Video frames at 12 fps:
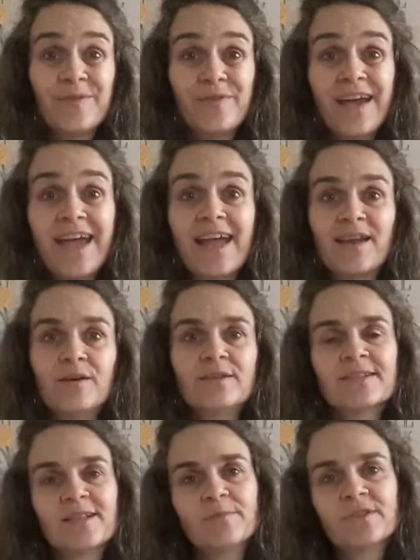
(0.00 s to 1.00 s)
Then
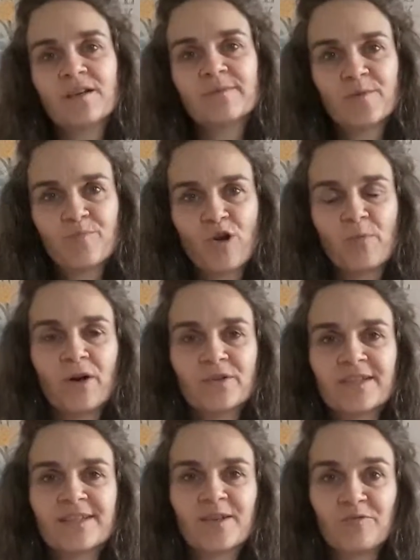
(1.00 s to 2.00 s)
sometimes the
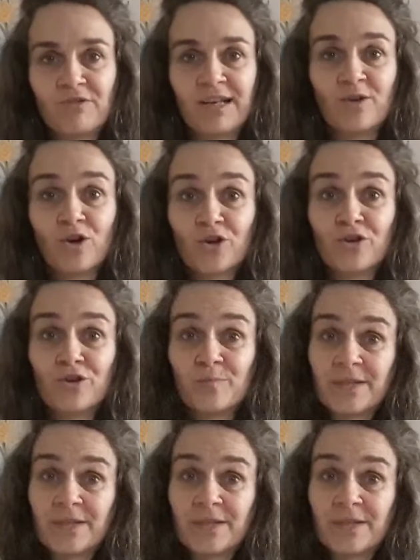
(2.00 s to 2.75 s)
probiotics are really not good,